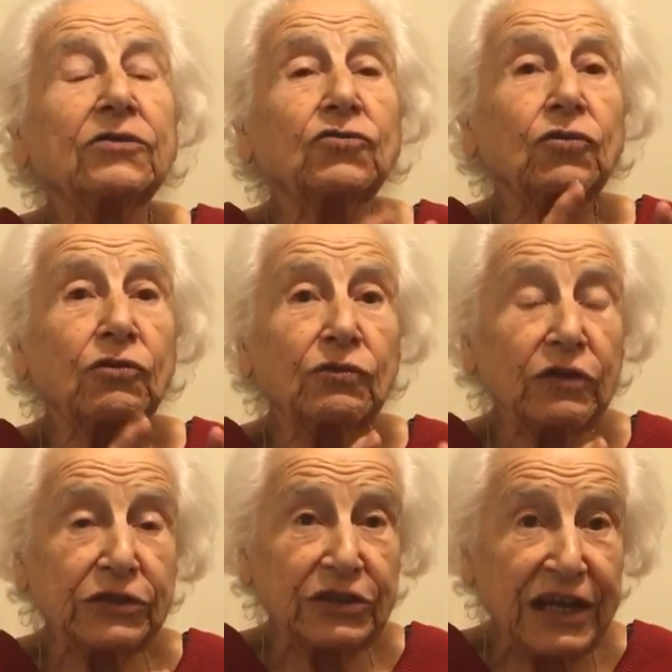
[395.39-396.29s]
So it
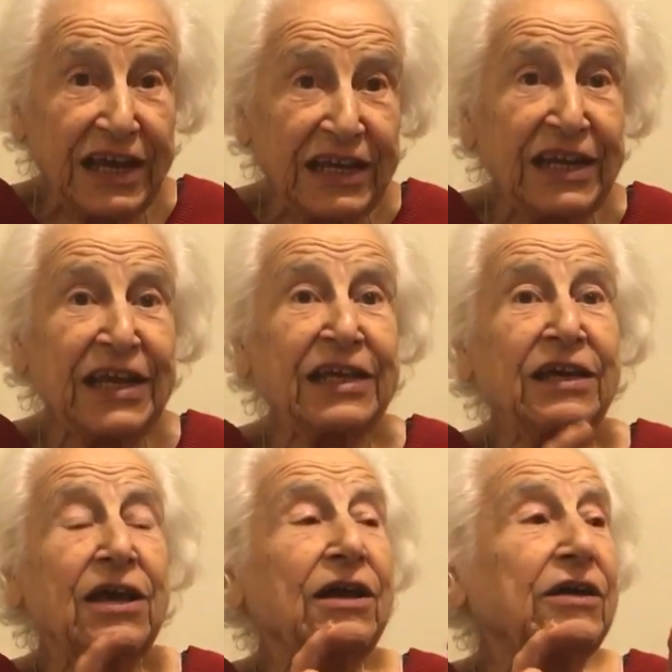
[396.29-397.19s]
was
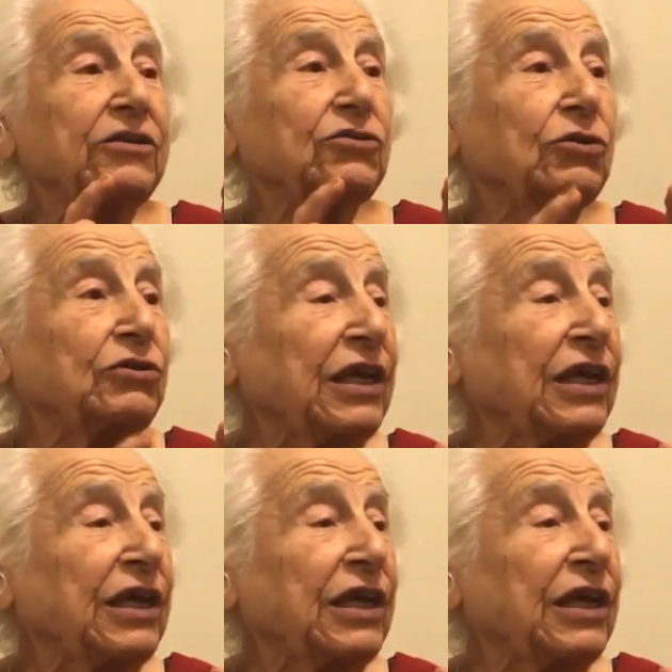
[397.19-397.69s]
raining, so